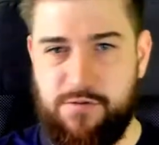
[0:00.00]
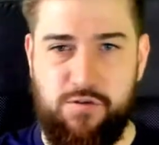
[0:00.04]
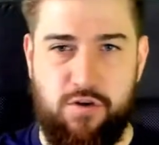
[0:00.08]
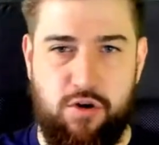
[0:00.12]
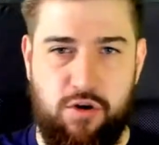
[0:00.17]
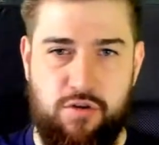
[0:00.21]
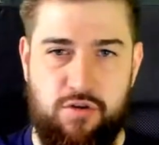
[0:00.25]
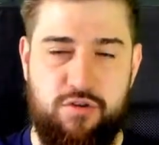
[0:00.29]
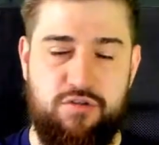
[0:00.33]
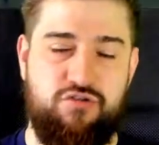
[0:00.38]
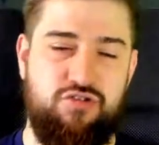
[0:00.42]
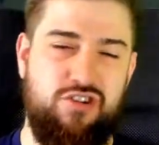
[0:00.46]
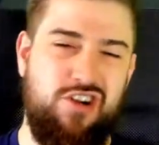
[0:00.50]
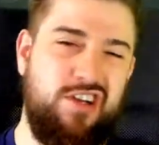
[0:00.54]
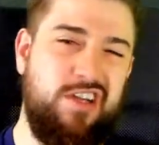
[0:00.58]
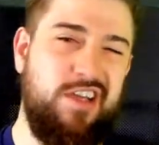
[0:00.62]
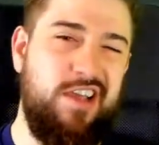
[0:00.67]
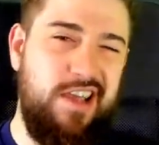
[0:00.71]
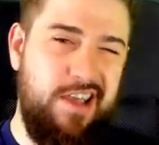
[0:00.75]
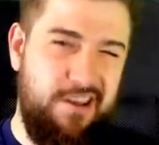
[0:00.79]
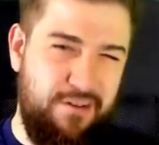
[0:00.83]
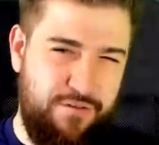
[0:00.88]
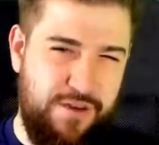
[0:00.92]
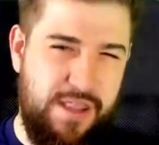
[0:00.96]
400,
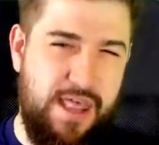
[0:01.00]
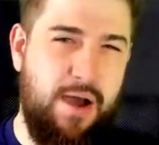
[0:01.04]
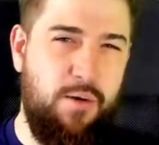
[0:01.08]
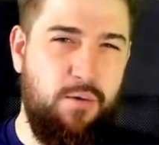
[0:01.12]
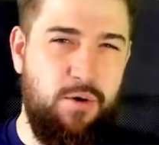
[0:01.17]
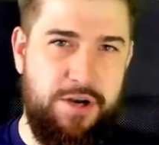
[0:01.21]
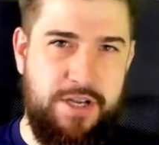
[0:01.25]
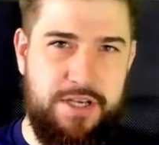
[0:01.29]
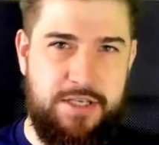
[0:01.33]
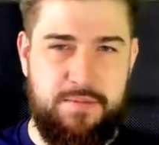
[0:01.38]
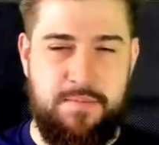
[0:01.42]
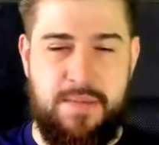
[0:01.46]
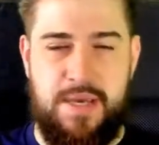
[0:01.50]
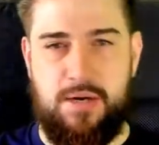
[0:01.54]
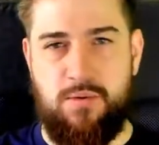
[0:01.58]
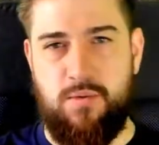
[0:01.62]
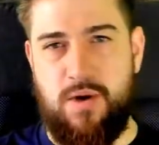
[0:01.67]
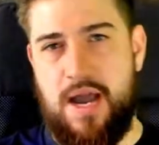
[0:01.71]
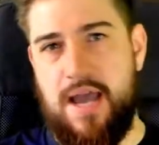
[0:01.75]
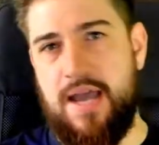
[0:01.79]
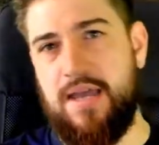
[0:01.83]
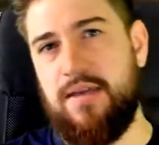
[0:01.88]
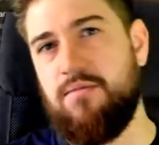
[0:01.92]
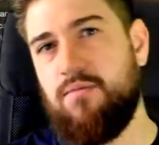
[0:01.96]
for that one it's
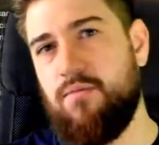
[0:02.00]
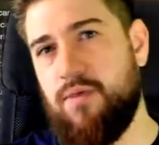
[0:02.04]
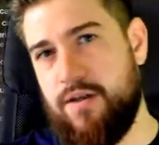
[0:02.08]
midway.